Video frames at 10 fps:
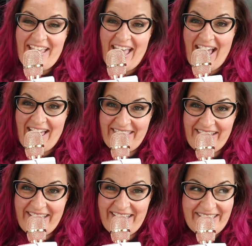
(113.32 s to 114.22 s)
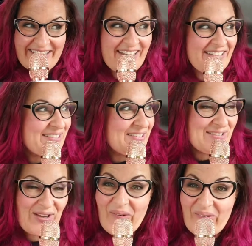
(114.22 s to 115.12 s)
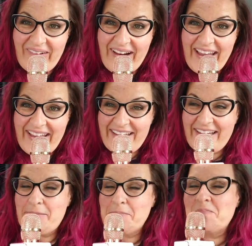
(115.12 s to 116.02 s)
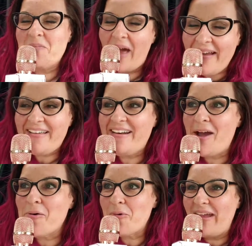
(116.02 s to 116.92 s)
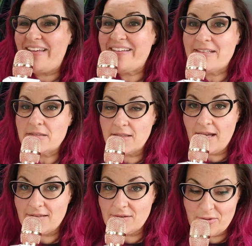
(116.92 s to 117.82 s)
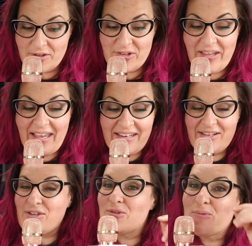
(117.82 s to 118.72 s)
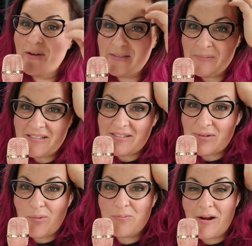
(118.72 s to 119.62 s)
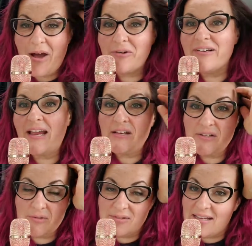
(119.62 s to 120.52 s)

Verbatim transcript: Kathy, that's so great. I cannot wait to get to Wonderland. You must be so proud, and you